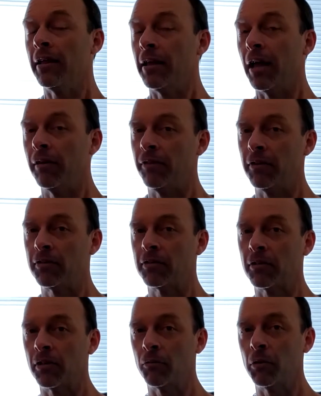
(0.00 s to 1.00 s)
if
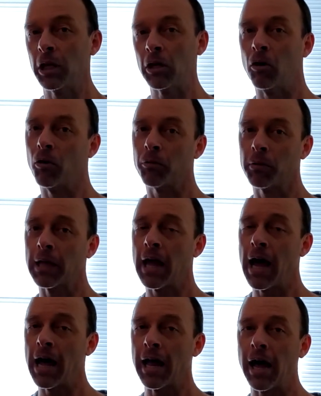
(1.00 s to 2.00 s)
it's really cold or really
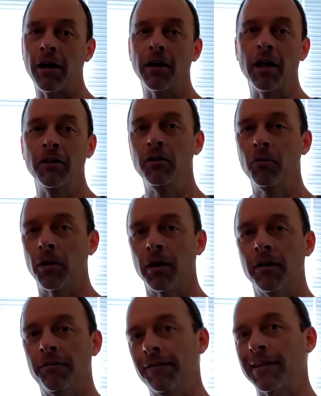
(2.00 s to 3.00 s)
hot out and you want
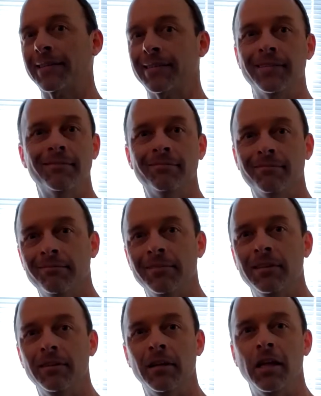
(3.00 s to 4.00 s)
to fix it
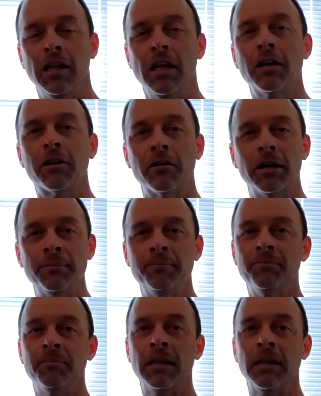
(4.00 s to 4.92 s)
in the interim,